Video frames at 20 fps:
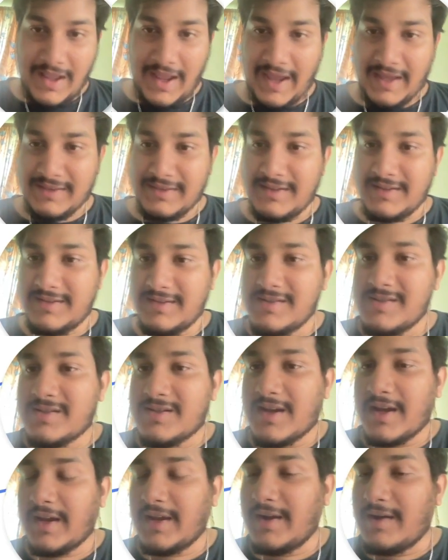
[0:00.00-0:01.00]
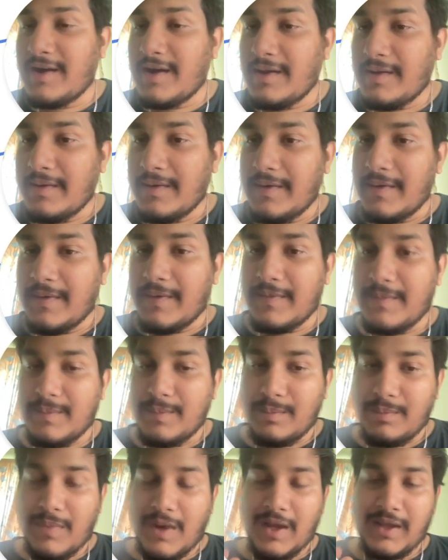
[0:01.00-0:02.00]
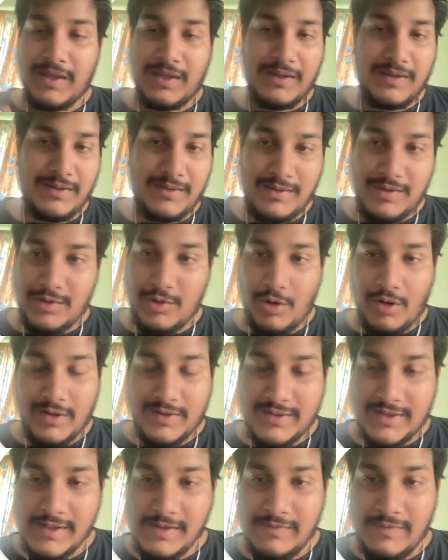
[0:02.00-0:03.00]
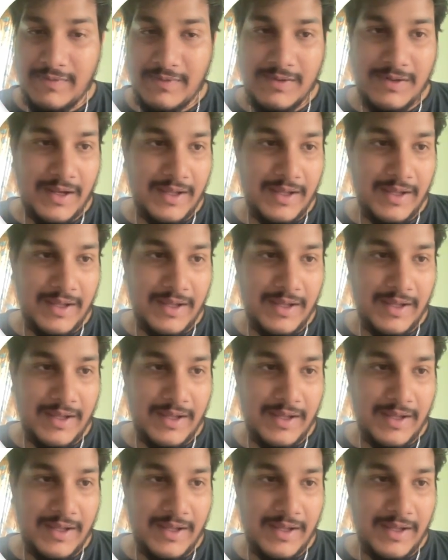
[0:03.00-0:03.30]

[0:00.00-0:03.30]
And this is triggered by yourself.